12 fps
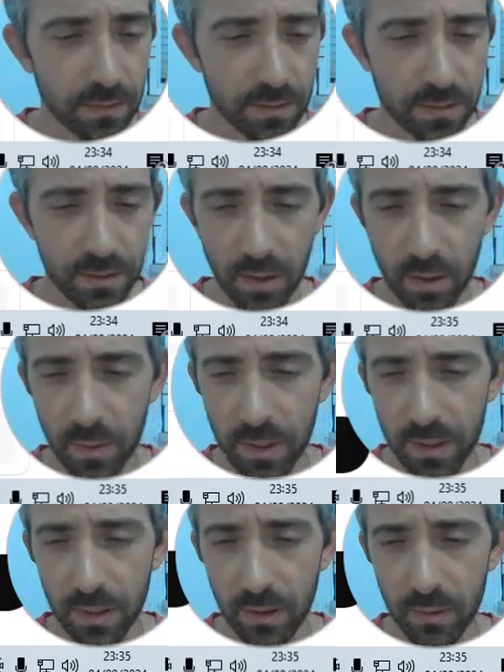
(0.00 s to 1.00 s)
It's
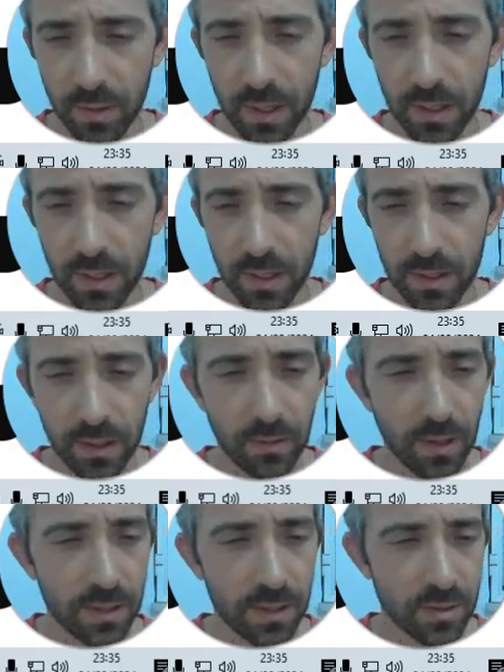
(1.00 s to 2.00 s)
going, okay, and now
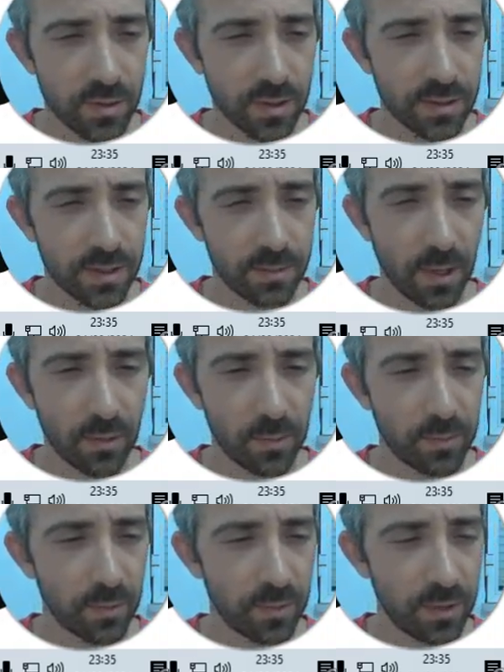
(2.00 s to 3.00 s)
guys, as you can see, buy
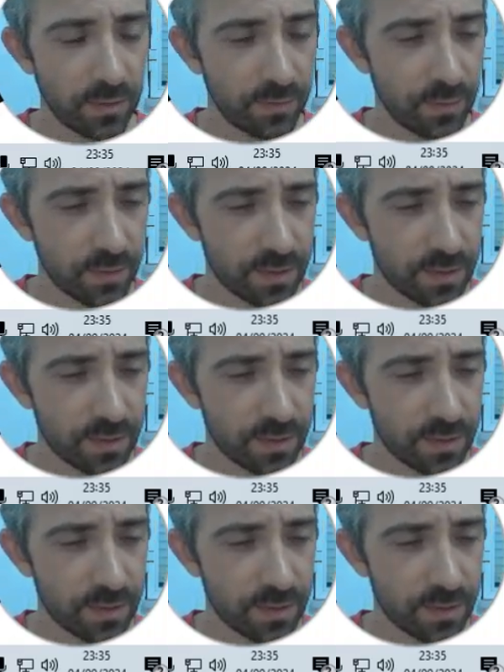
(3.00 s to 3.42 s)
crypto in a few